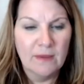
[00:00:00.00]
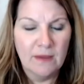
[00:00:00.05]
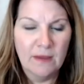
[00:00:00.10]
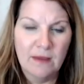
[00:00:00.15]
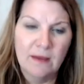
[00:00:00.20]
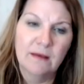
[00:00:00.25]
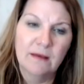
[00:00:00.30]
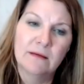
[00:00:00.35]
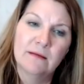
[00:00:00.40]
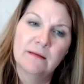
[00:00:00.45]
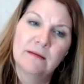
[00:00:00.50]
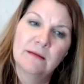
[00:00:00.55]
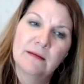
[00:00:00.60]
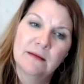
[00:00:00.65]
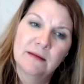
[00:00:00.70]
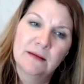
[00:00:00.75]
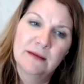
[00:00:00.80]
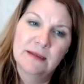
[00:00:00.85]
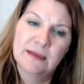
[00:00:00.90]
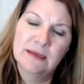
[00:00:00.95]

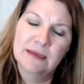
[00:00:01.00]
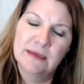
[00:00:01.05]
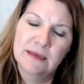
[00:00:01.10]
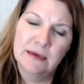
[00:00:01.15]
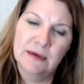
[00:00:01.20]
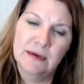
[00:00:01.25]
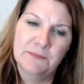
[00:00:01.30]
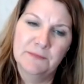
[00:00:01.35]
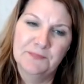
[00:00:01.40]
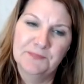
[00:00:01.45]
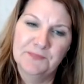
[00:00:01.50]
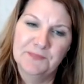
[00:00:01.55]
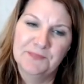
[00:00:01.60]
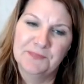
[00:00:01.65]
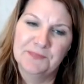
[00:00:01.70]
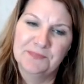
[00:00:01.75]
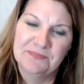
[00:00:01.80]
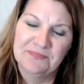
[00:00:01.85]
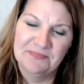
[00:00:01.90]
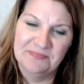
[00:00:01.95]

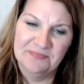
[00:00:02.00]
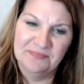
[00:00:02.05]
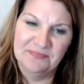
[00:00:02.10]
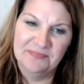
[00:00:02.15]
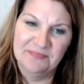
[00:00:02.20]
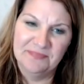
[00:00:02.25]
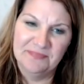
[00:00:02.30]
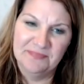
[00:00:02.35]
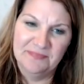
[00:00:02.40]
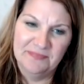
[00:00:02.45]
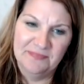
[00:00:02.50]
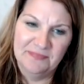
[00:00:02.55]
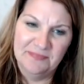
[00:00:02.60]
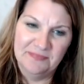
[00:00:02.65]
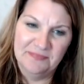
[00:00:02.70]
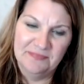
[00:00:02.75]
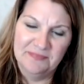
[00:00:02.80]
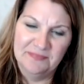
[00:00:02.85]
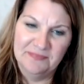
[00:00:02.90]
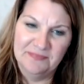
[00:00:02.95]

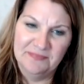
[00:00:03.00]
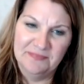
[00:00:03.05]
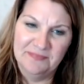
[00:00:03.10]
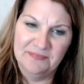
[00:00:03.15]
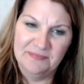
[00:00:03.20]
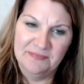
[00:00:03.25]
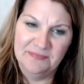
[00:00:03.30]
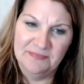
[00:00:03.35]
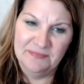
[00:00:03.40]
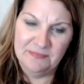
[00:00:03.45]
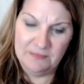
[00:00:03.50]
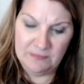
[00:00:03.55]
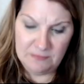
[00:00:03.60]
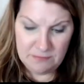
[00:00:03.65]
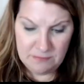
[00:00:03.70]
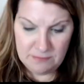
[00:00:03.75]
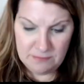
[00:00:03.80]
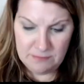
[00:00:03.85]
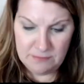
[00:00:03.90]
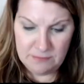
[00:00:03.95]

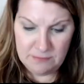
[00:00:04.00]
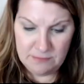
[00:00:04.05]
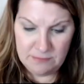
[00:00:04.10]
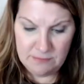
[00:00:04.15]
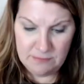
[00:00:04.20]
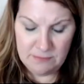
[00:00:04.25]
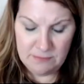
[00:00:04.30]
The person shown says nothing.